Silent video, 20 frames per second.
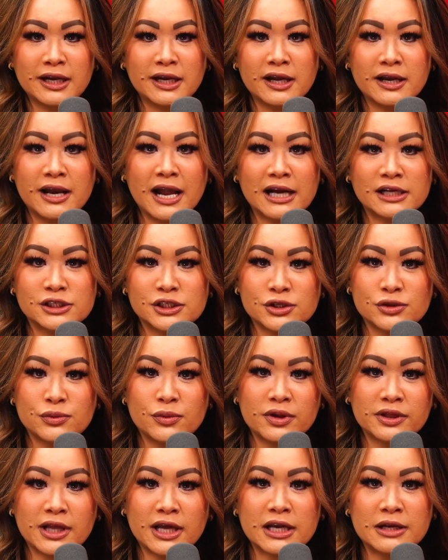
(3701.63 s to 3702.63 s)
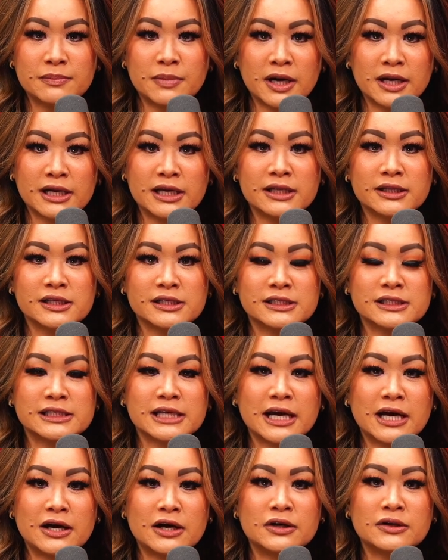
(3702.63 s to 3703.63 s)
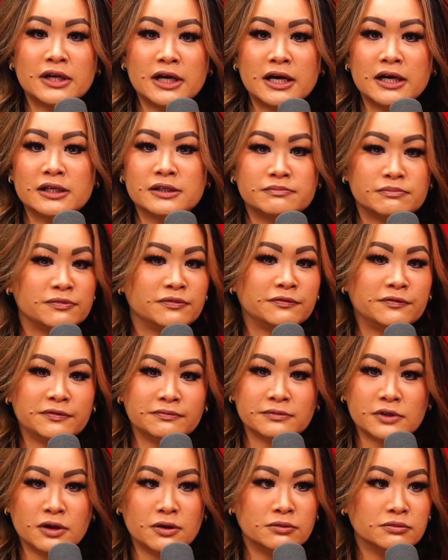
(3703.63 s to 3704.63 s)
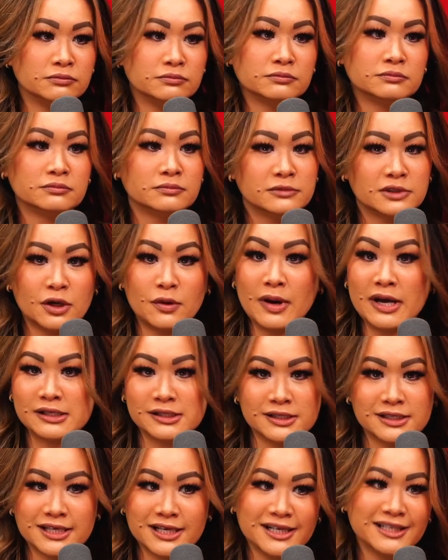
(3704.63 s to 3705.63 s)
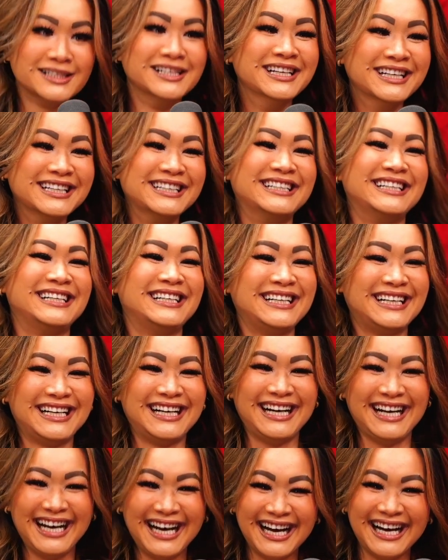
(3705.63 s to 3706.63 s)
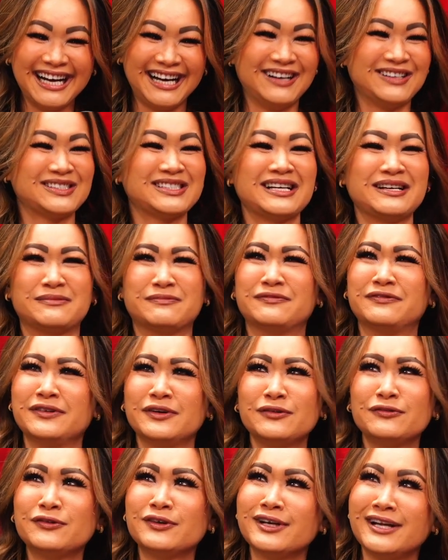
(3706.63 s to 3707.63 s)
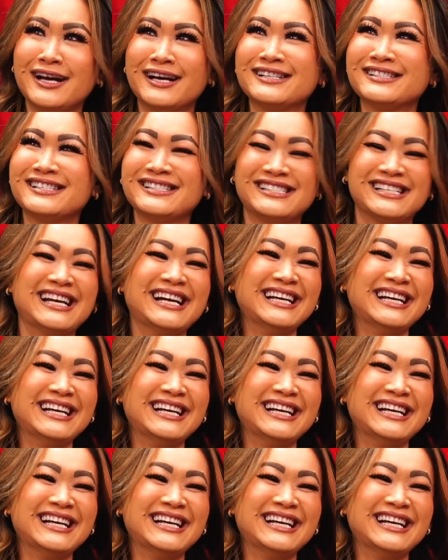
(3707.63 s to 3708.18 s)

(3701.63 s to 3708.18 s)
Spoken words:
connect you with anybody in this town, don't hesitate. I was like, feel free to hesitate.